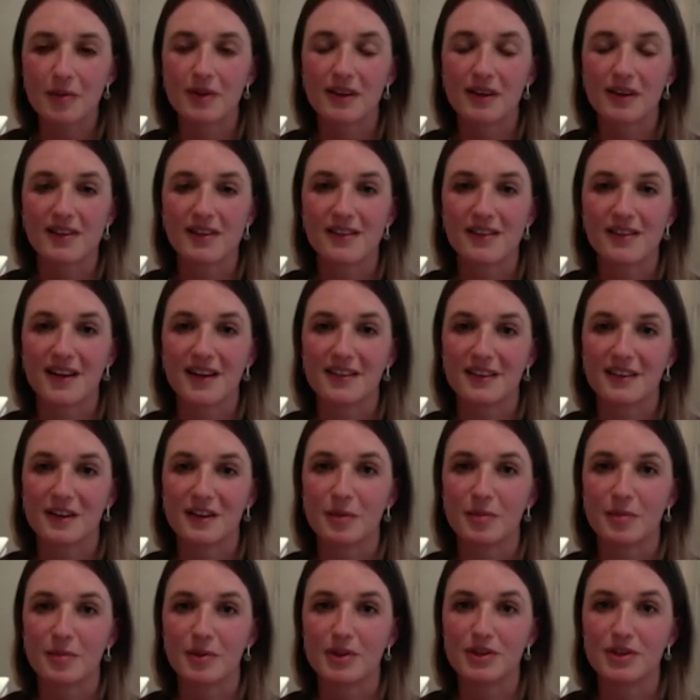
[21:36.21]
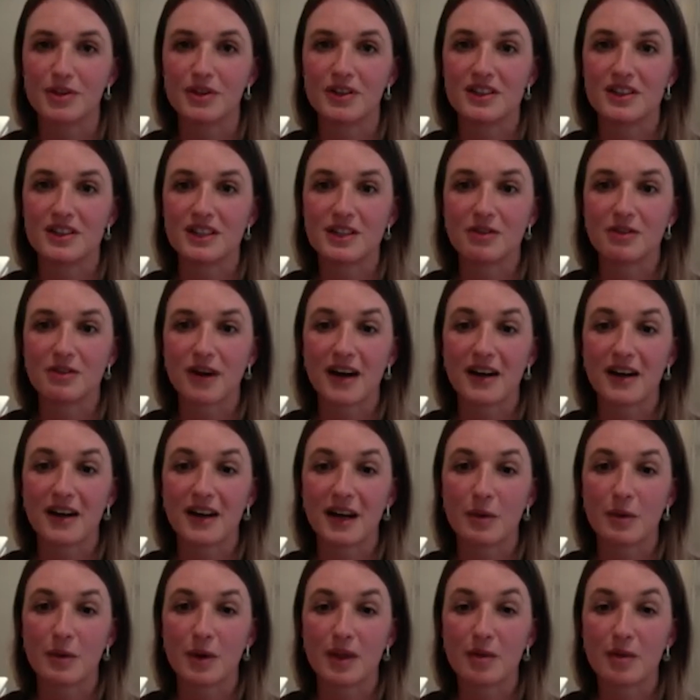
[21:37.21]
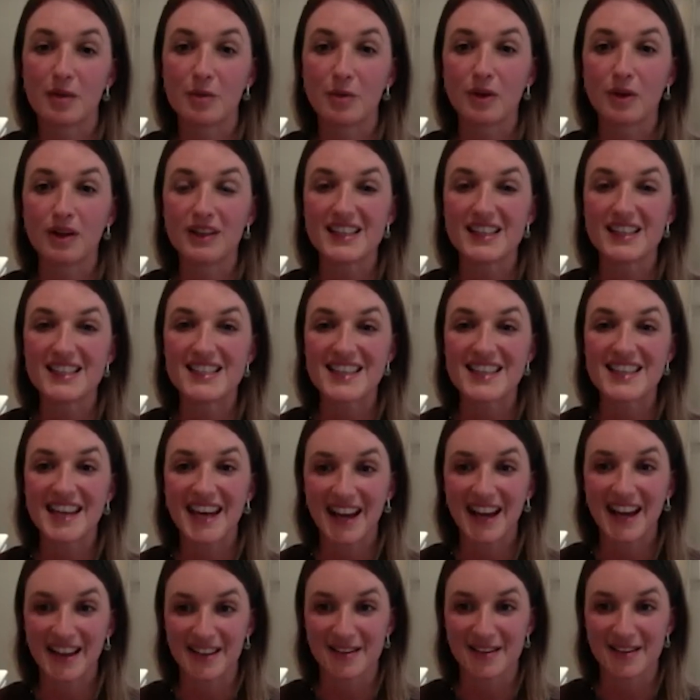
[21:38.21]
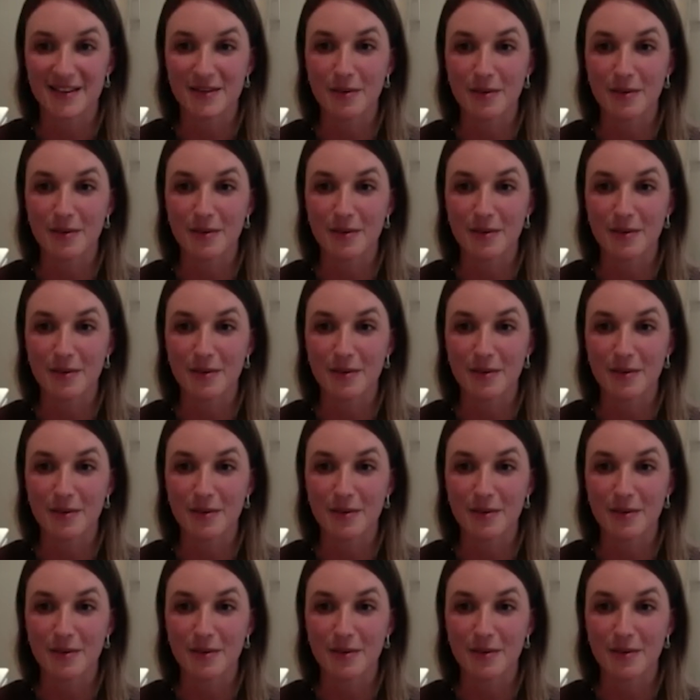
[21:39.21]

exciting opportunity right now where the world is tense,